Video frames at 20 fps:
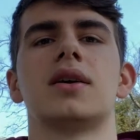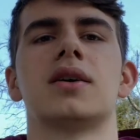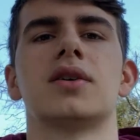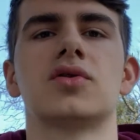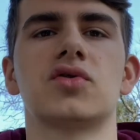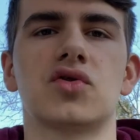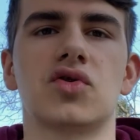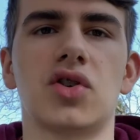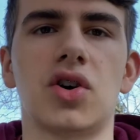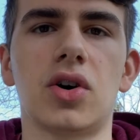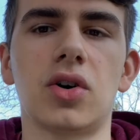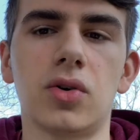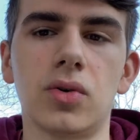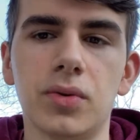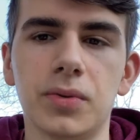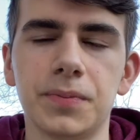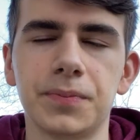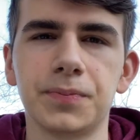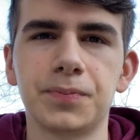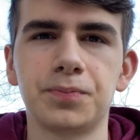
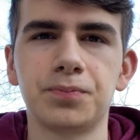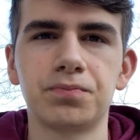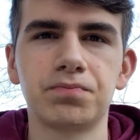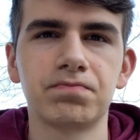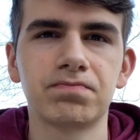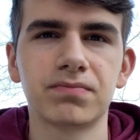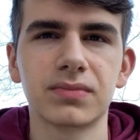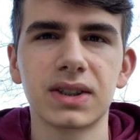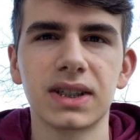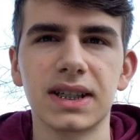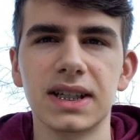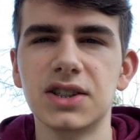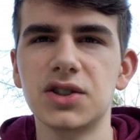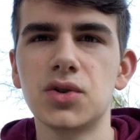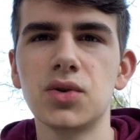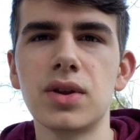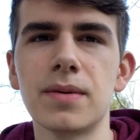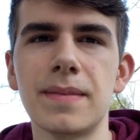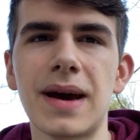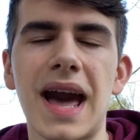So let's
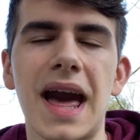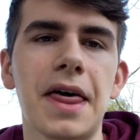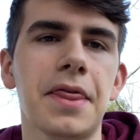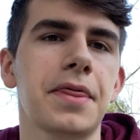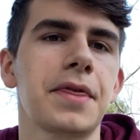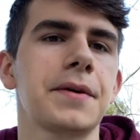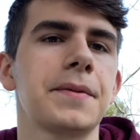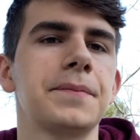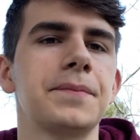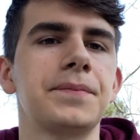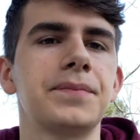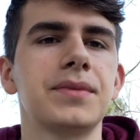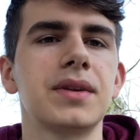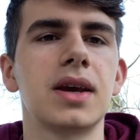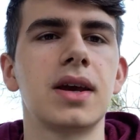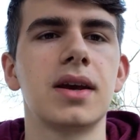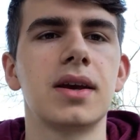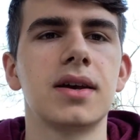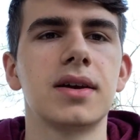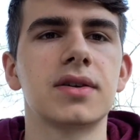do the math.
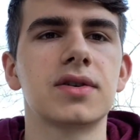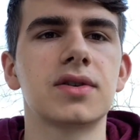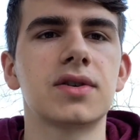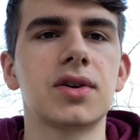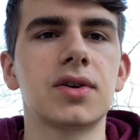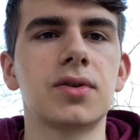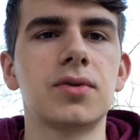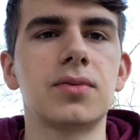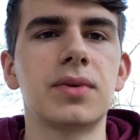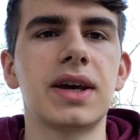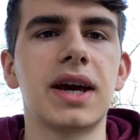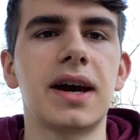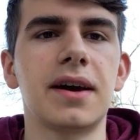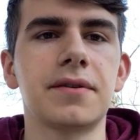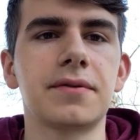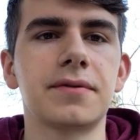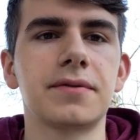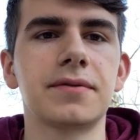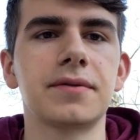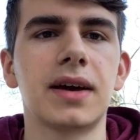So we
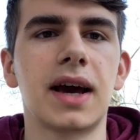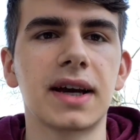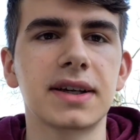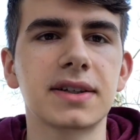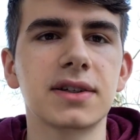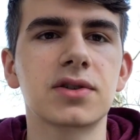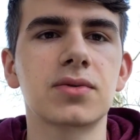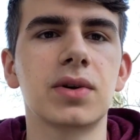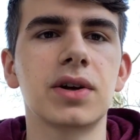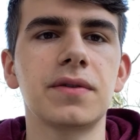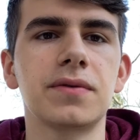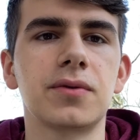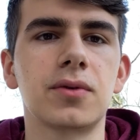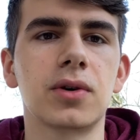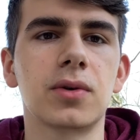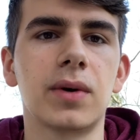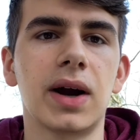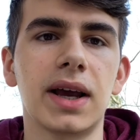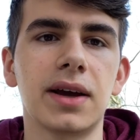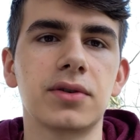have x is
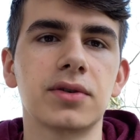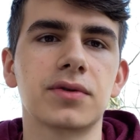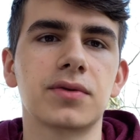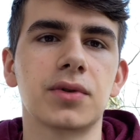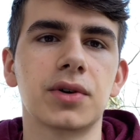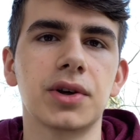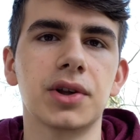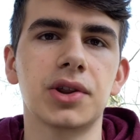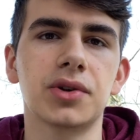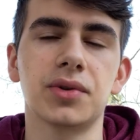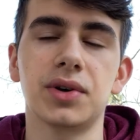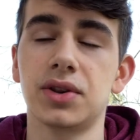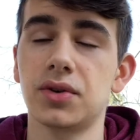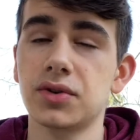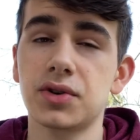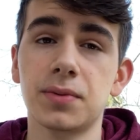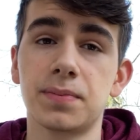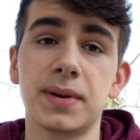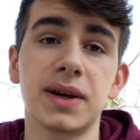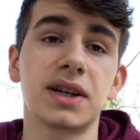24, y equals 43.
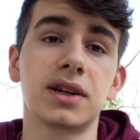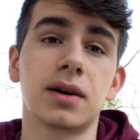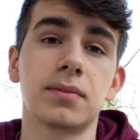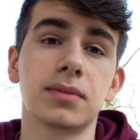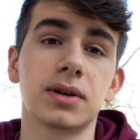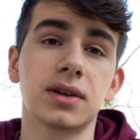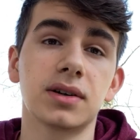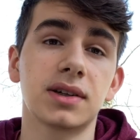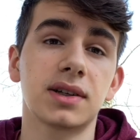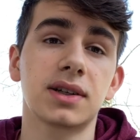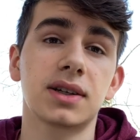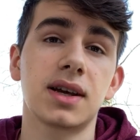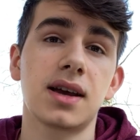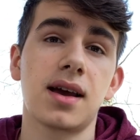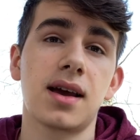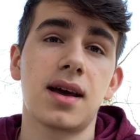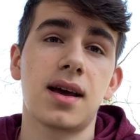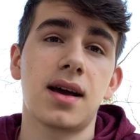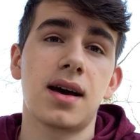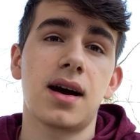Those are big numbers.
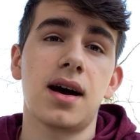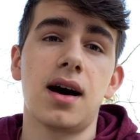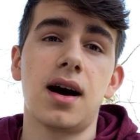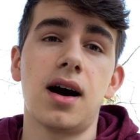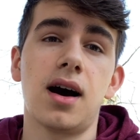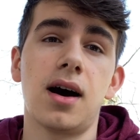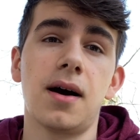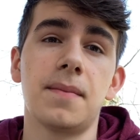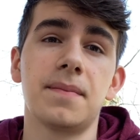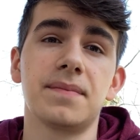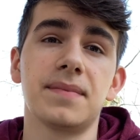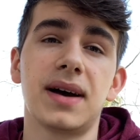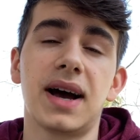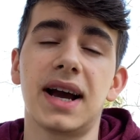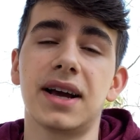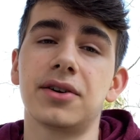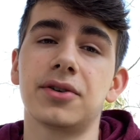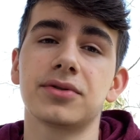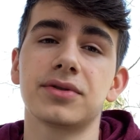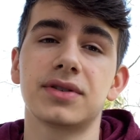
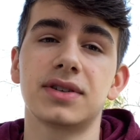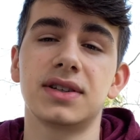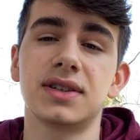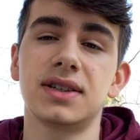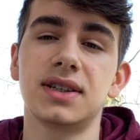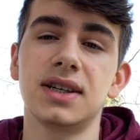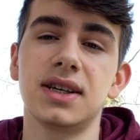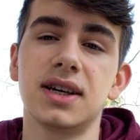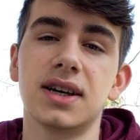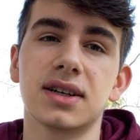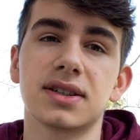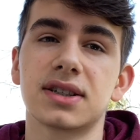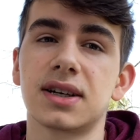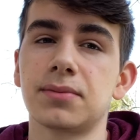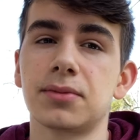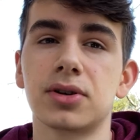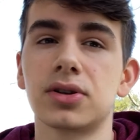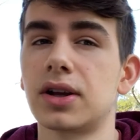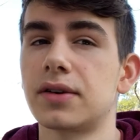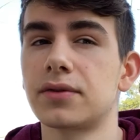I don't see
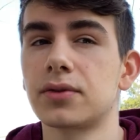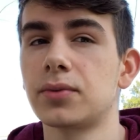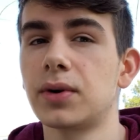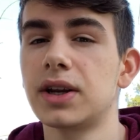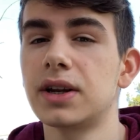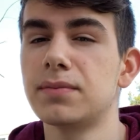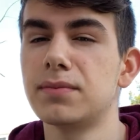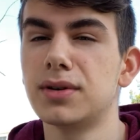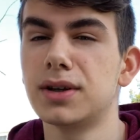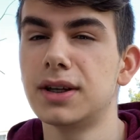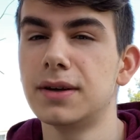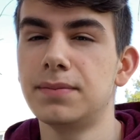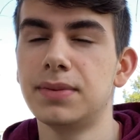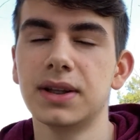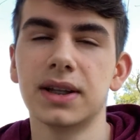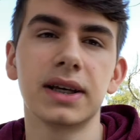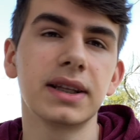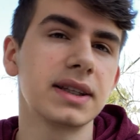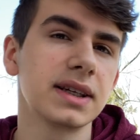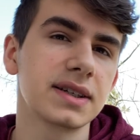some clever way to
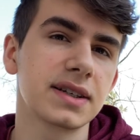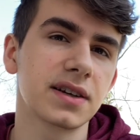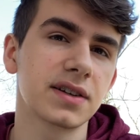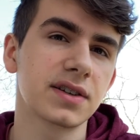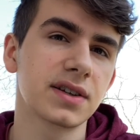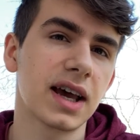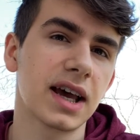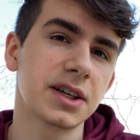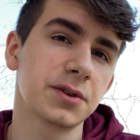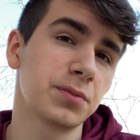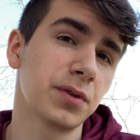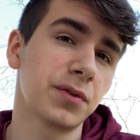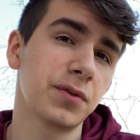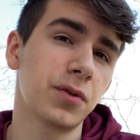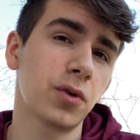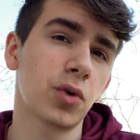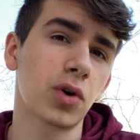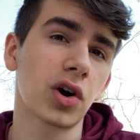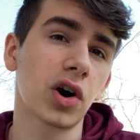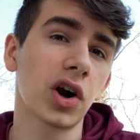manipulate this as
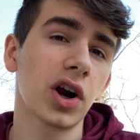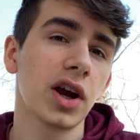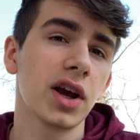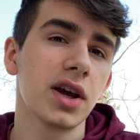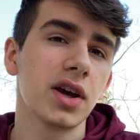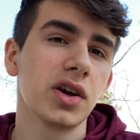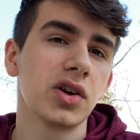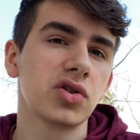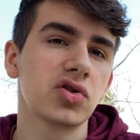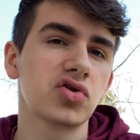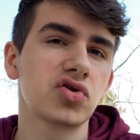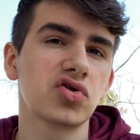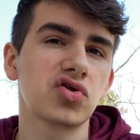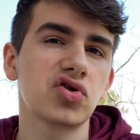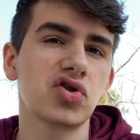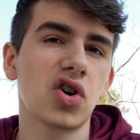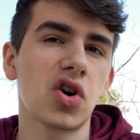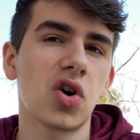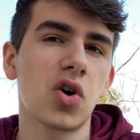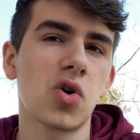before,
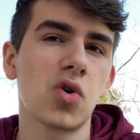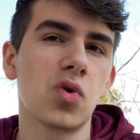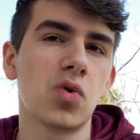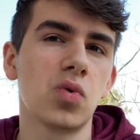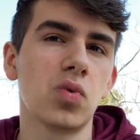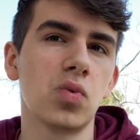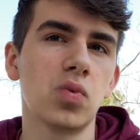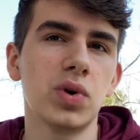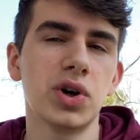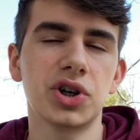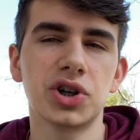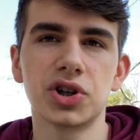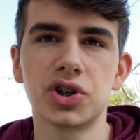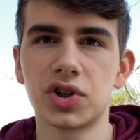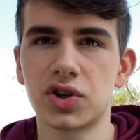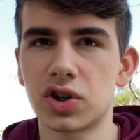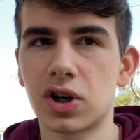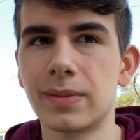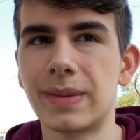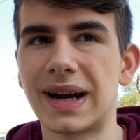so we should
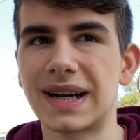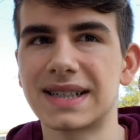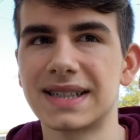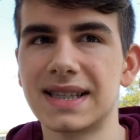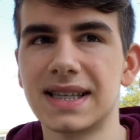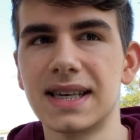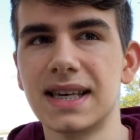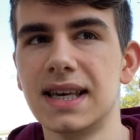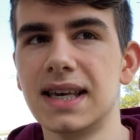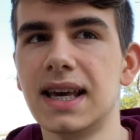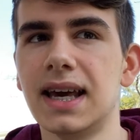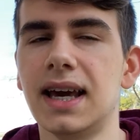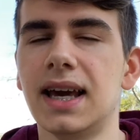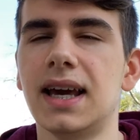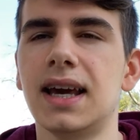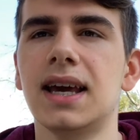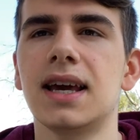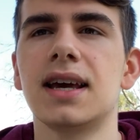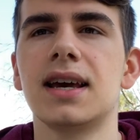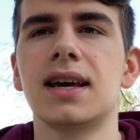just go back to the
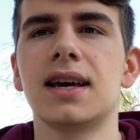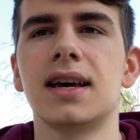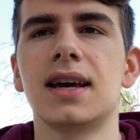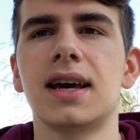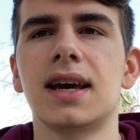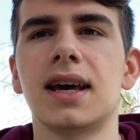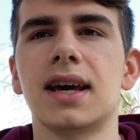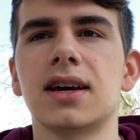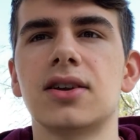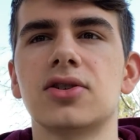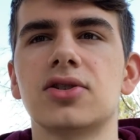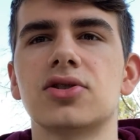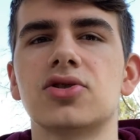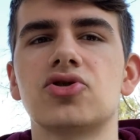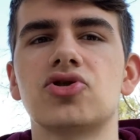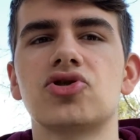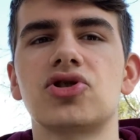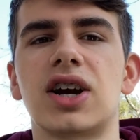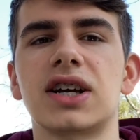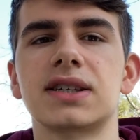EA and
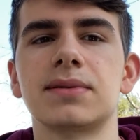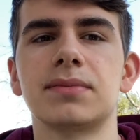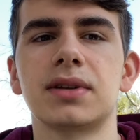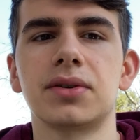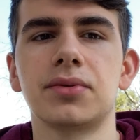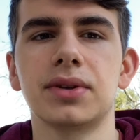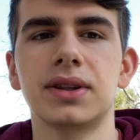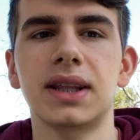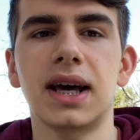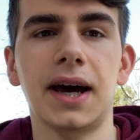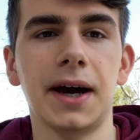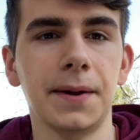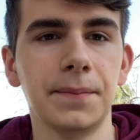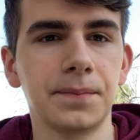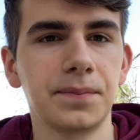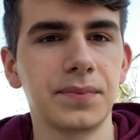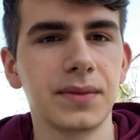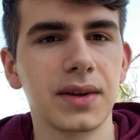try something with that.